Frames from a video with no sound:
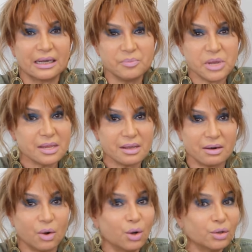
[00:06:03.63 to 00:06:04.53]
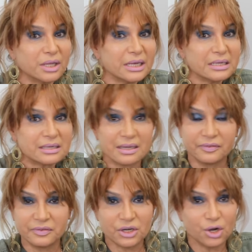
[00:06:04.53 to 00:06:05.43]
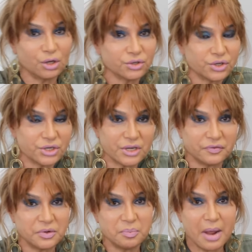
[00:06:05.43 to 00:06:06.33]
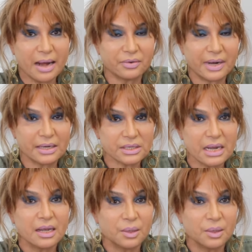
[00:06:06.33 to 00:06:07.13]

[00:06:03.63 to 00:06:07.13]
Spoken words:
I mean, there are all these different cultures, different backgrounds,